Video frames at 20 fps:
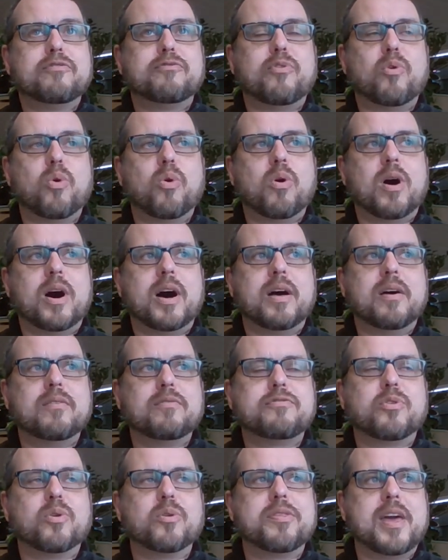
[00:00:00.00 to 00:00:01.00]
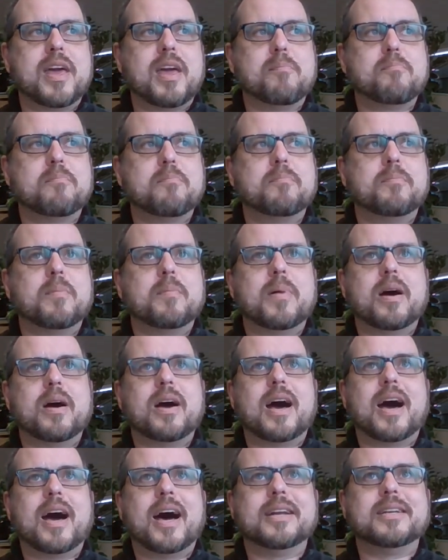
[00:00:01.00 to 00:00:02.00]
for, for them,
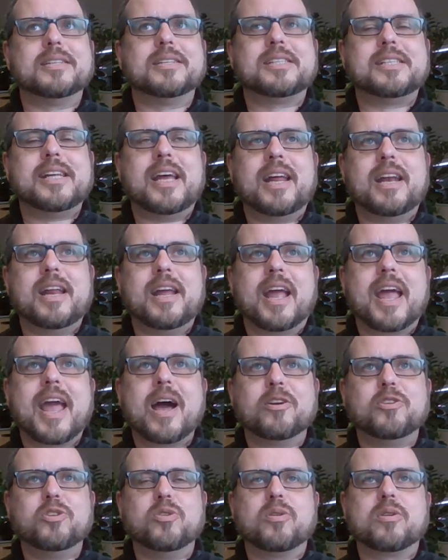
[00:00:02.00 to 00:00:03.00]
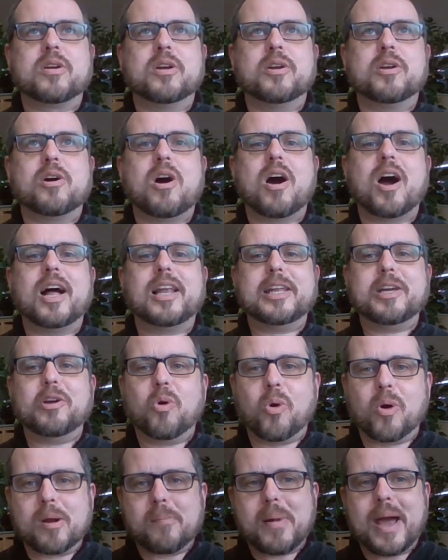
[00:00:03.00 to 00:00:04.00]
understanding how you can highly
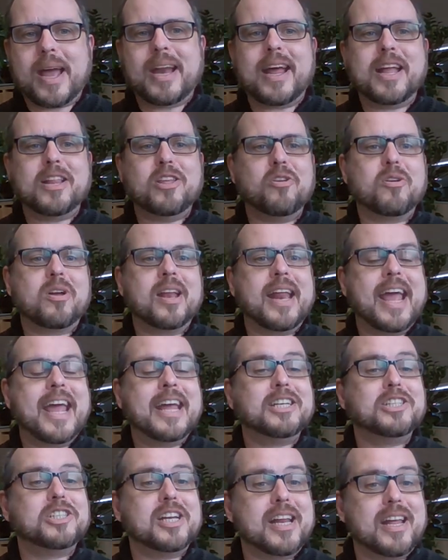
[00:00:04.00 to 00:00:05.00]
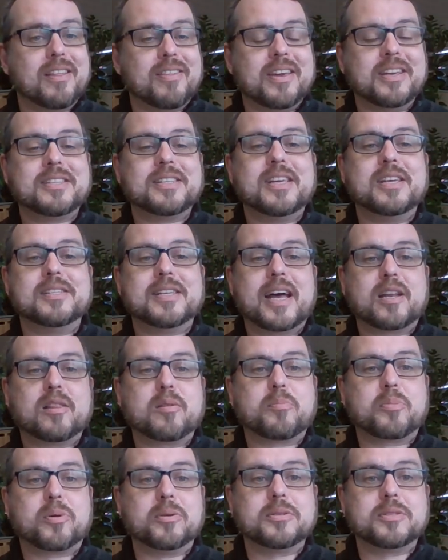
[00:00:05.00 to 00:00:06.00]
automate and you can engineer these things out
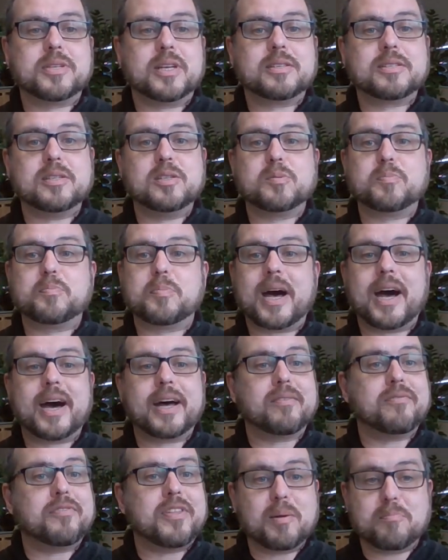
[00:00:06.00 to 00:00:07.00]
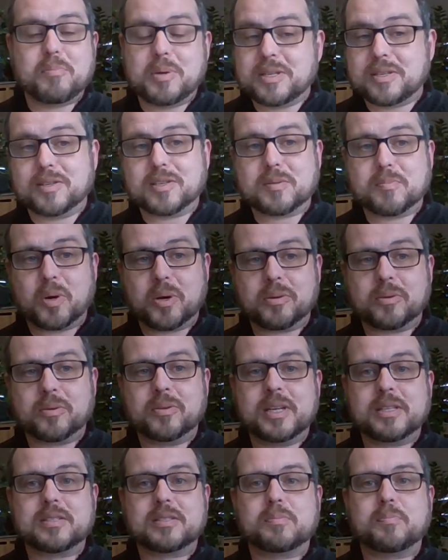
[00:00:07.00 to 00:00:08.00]
of the process is part of their business
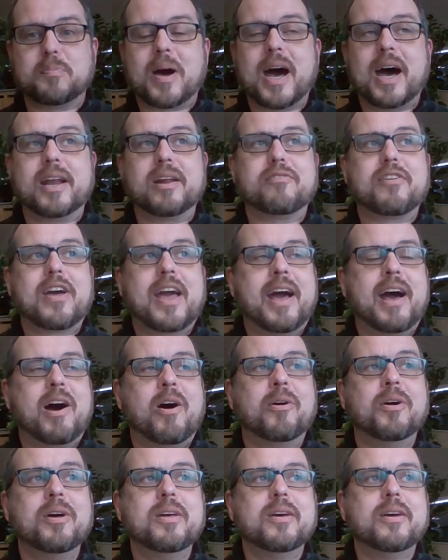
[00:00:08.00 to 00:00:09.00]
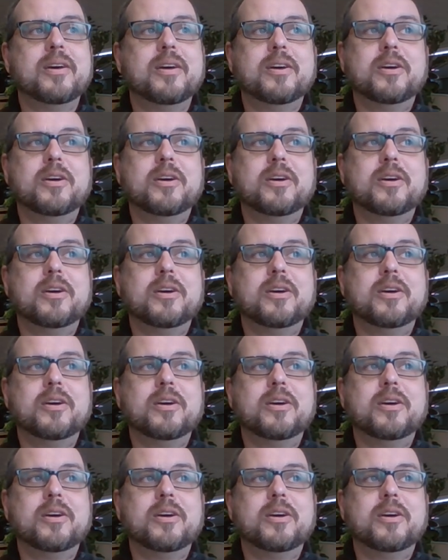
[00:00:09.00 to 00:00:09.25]
model. It's part of how,